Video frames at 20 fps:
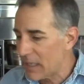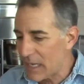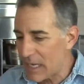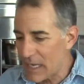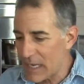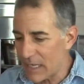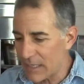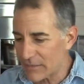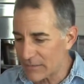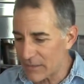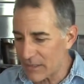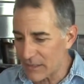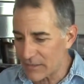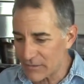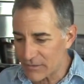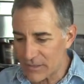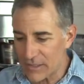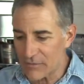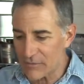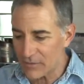And
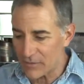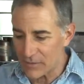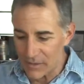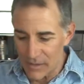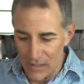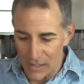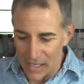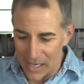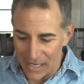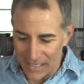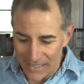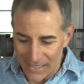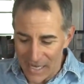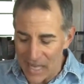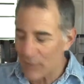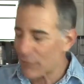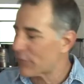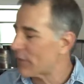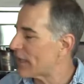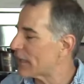Steven, I
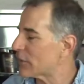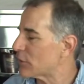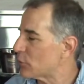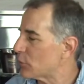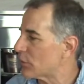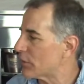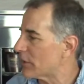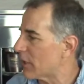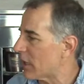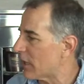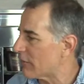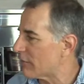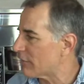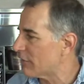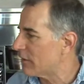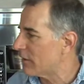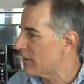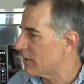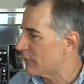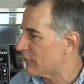can't thank you enough
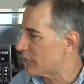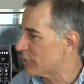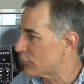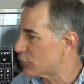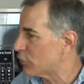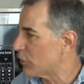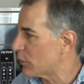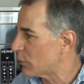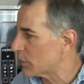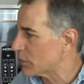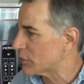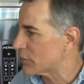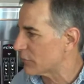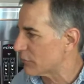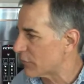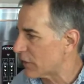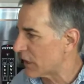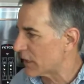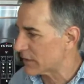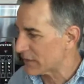for doing what you've
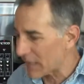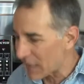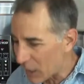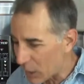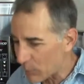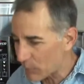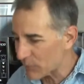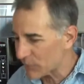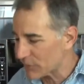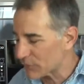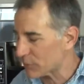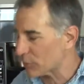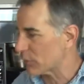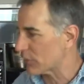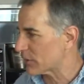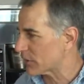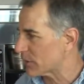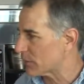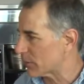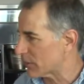done to help us
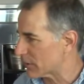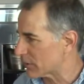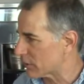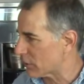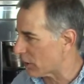source some of this